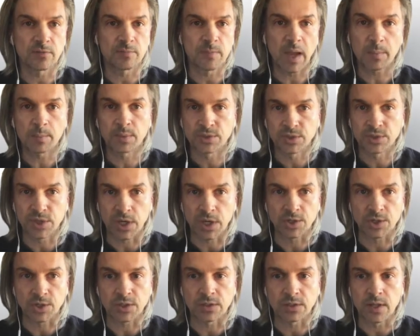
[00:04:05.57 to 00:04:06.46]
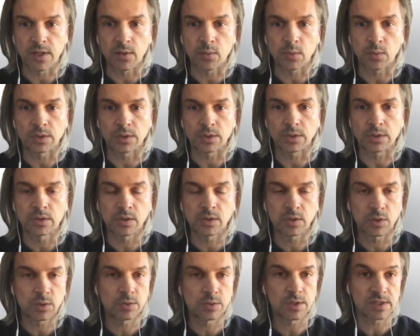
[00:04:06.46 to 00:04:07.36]
map projection that would
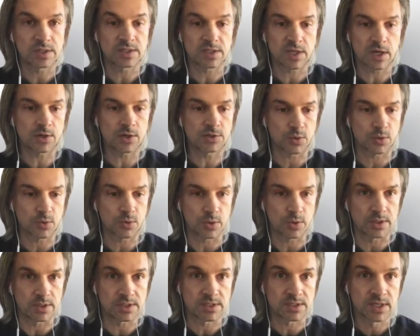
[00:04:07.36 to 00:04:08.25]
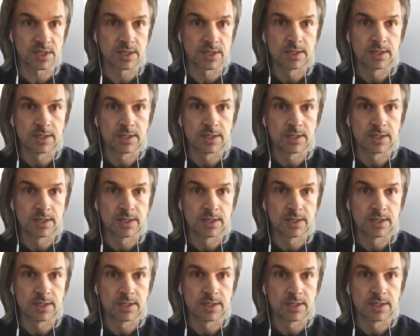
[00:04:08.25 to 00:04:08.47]
include these territories.